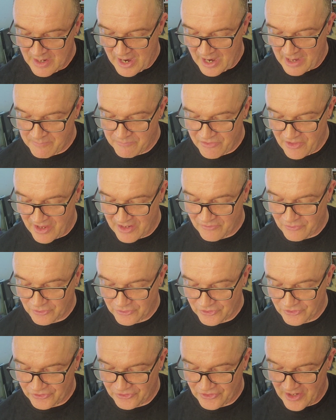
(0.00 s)
I am
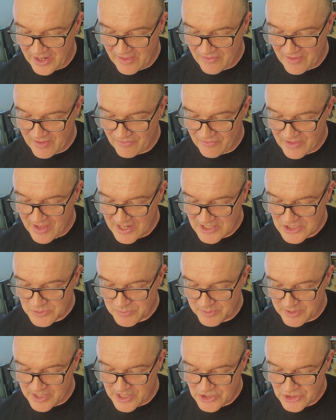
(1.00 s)
thankful to say that the
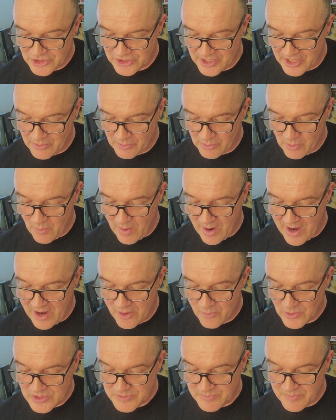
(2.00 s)
explanation they
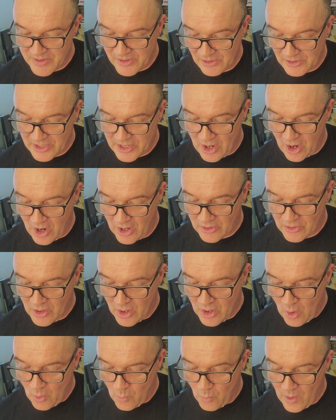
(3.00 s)
required was merely on
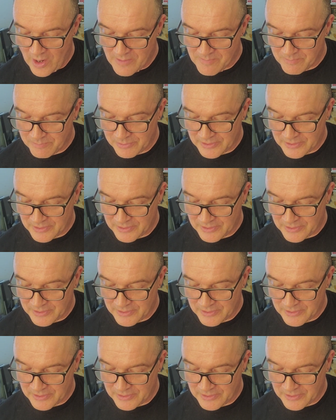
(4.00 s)
what